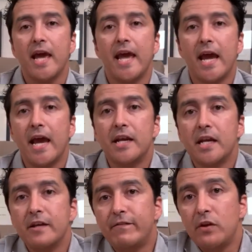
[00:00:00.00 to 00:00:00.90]

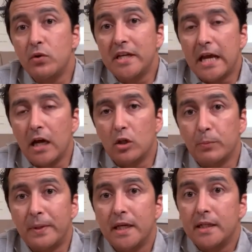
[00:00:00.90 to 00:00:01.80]
And if you need
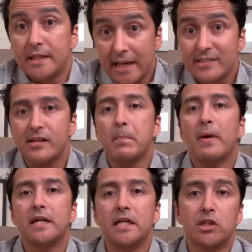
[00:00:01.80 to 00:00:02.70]
help, text
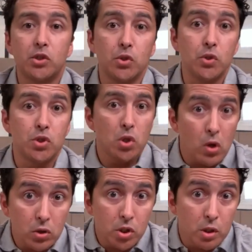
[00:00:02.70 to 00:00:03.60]
somebody to
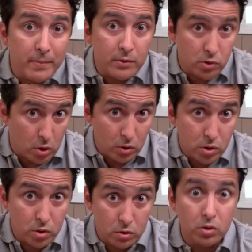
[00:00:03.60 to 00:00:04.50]
talk to,
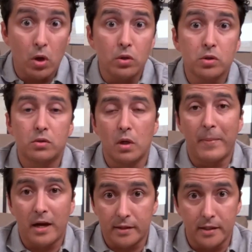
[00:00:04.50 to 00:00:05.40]
talk, talk
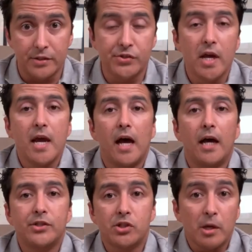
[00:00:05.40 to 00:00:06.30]
about this.
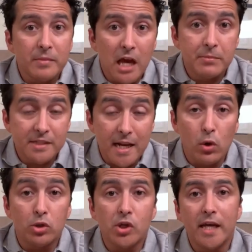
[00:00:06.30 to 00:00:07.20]
Uh, so sometimes that
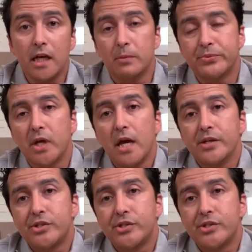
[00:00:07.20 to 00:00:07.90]
also helps.